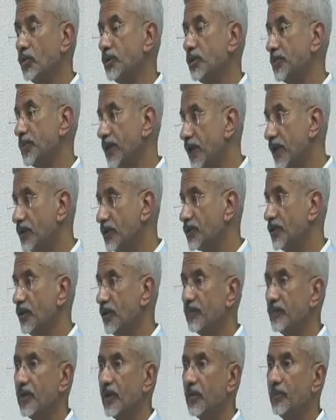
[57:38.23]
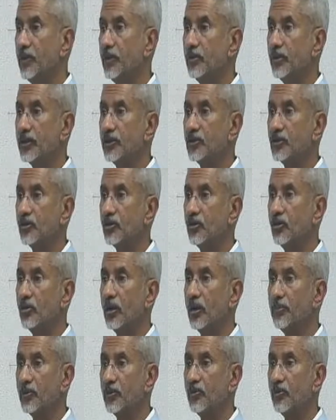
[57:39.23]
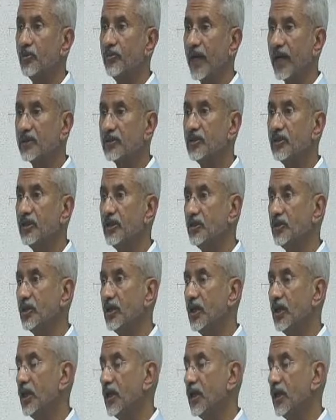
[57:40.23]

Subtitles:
the production of WHO approved vaccines,